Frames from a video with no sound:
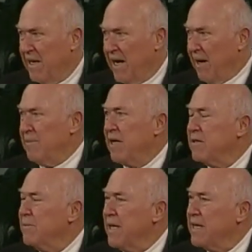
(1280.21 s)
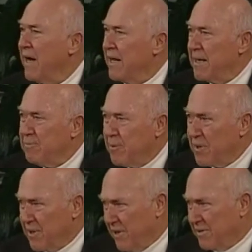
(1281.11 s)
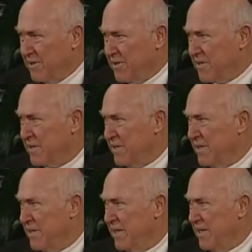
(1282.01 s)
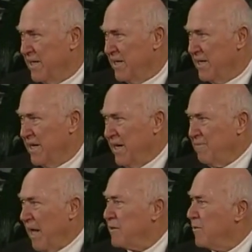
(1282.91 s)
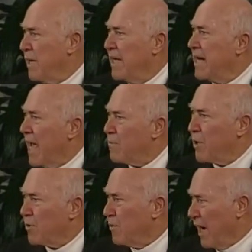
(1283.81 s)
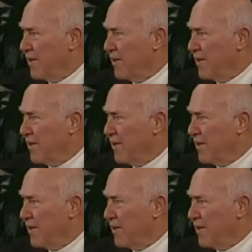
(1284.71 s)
I'm not to be caught up with those. I'm not to be enamored by